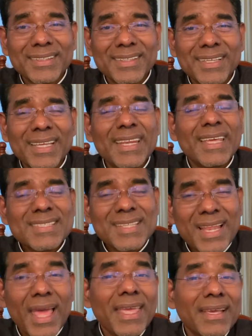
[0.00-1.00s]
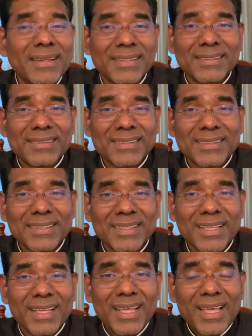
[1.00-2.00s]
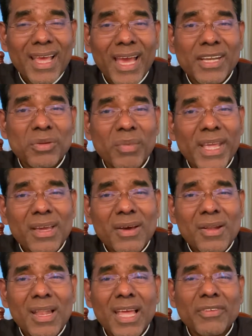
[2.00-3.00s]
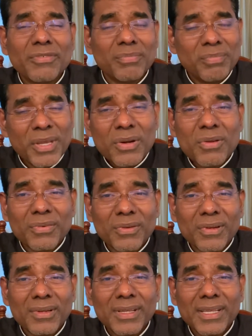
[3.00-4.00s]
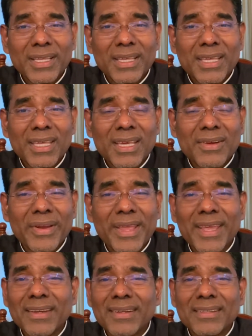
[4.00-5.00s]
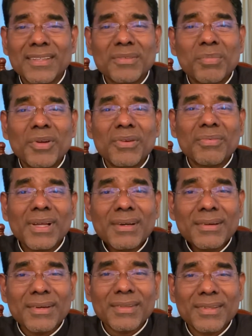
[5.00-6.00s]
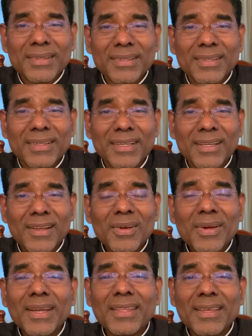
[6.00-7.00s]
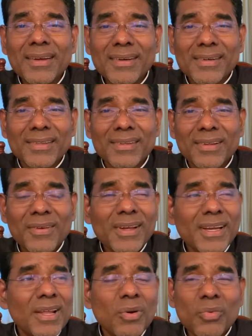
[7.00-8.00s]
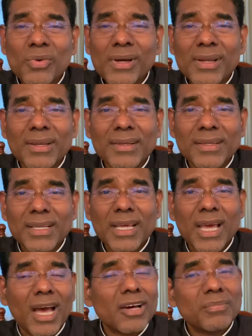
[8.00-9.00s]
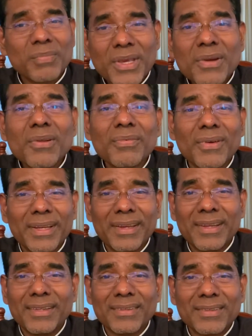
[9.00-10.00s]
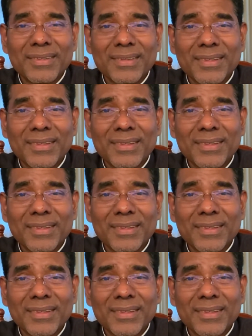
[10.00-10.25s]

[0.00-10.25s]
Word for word: in his likeness. And to make our life beautiful, he created this beautiful earth. Look at the earth. Look at our world. How beautiful it is.